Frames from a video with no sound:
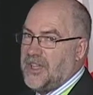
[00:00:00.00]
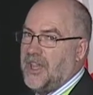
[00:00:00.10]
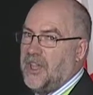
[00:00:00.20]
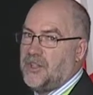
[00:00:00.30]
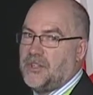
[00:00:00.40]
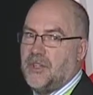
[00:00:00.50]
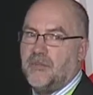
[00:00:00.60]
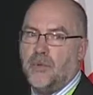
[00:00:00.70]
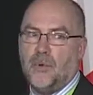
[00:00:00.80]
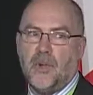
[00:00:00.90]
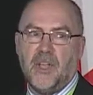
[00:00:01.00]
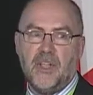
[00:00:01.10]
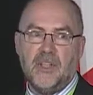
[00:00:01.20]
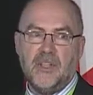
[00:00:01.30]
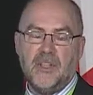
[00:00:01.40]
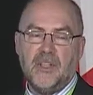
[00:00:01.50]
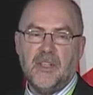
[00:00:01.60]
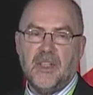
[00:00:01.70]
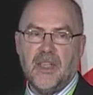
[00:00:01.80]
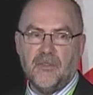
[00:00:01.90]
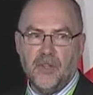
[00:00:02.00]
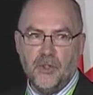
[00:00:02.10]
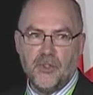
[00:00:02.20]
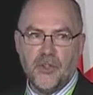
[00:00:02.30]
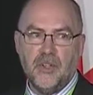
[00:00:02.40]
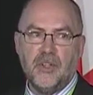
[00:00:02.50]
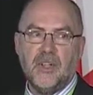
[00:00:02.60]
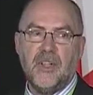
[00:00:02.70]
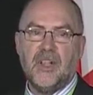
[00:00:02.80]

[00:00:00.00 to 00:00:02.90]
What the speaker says: the case for why evolution